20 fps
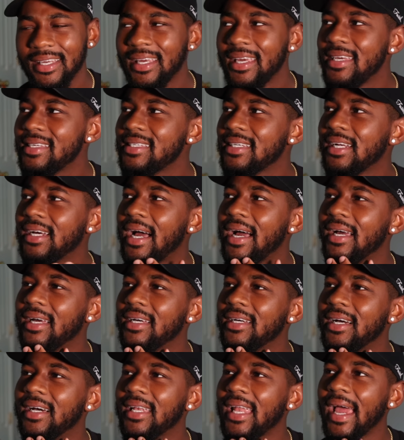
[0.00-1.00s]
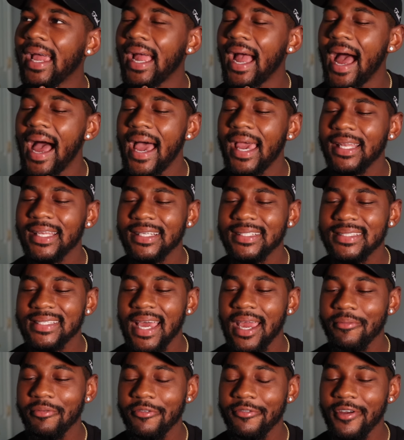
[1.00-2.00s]
is it a island
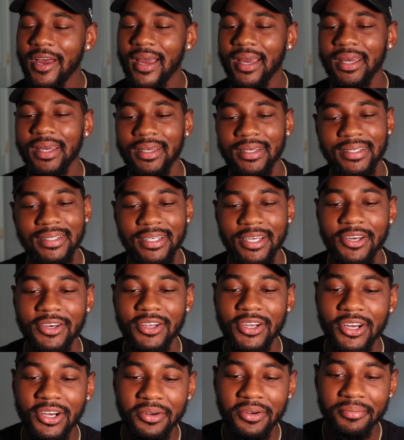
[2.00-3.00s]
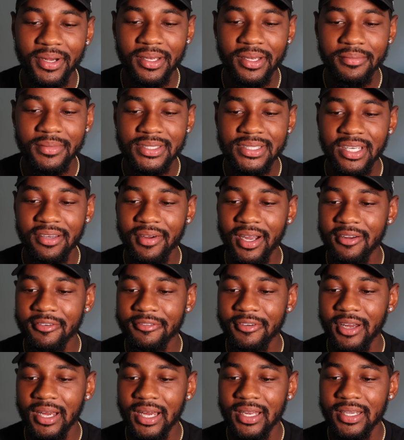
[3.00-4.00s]
type of... Hold on, bro. Let me see if I can
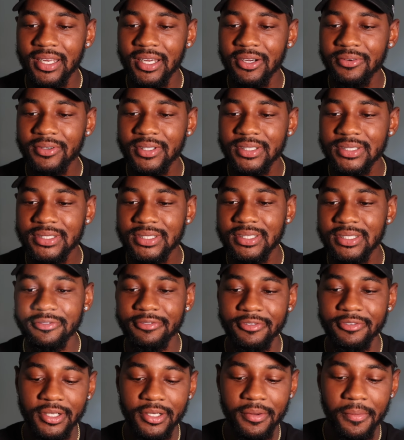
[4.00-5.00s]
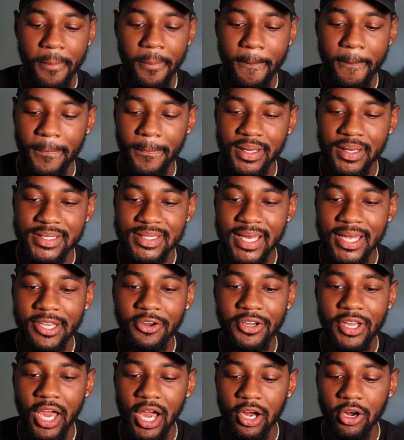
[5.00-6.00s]
find out where she's from. Cause I know
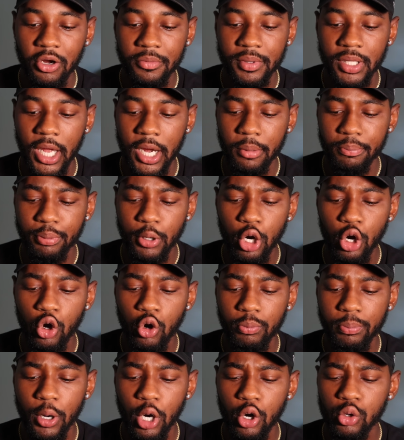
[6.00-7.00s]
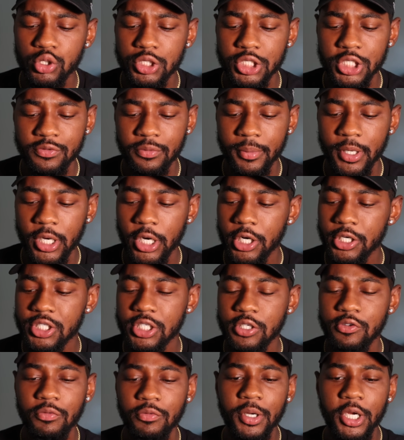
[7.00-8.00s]
y'all gonna be like, bro, she's from
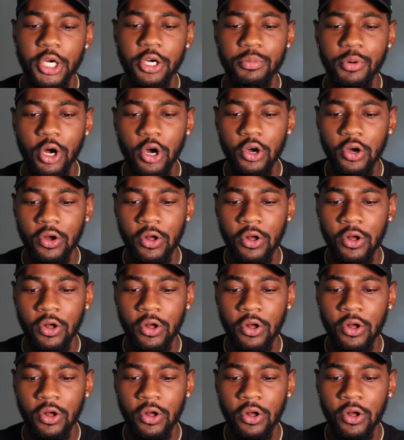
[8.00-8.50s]
here, bro.